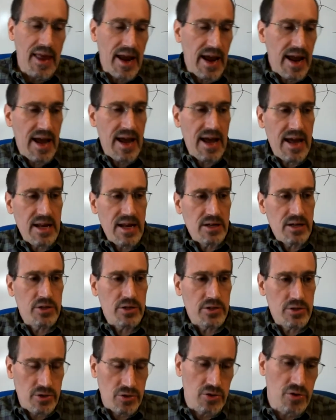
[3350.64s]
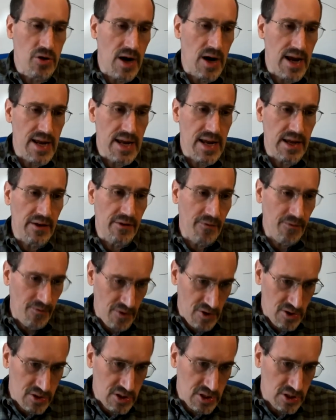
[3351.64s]
And you're trying,
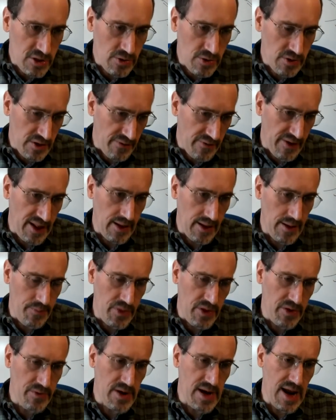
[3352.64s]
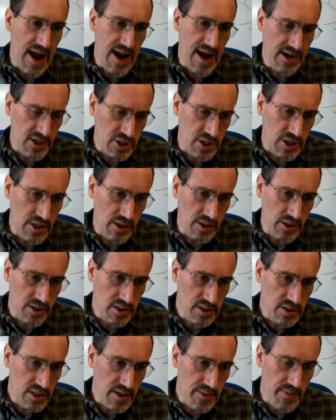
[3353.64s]
first you develop the reaction
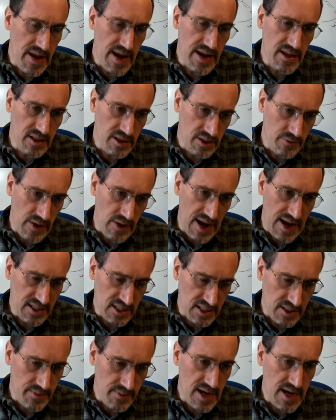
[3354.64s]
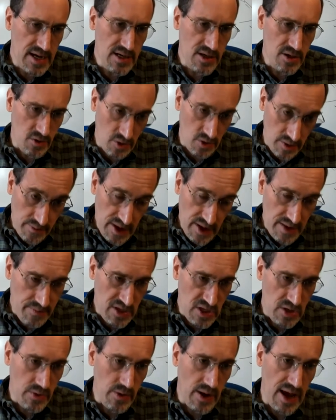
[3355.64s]
to make the racemate, or maybe
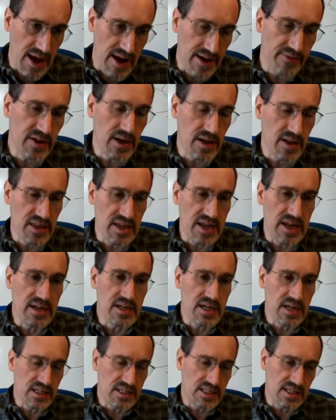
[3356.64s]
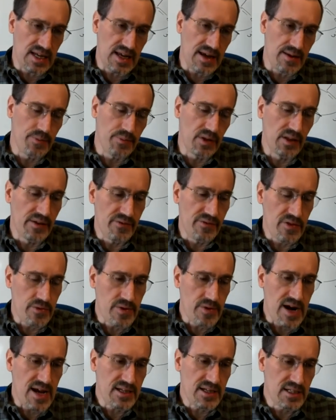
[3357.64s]
you have an authentic sample of the
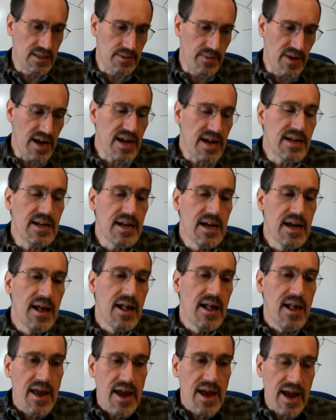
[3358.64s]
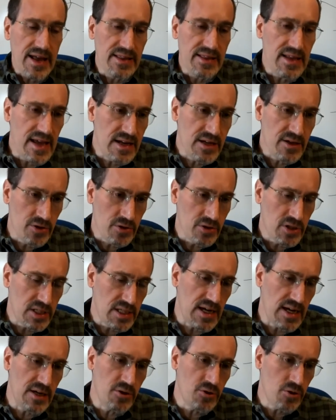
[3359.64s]
racemate. And then you're,
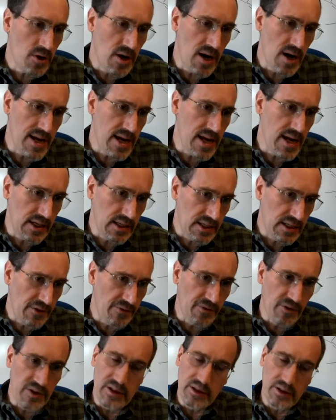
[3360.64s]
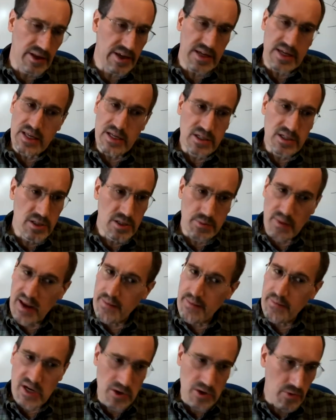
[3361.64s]
say, trying different ligands,
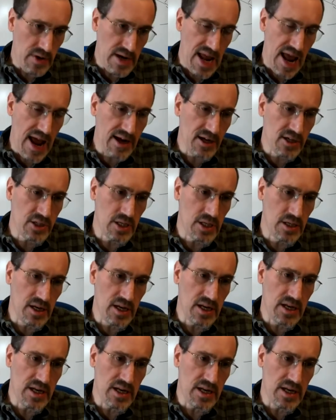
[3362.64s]
maybe a reaction a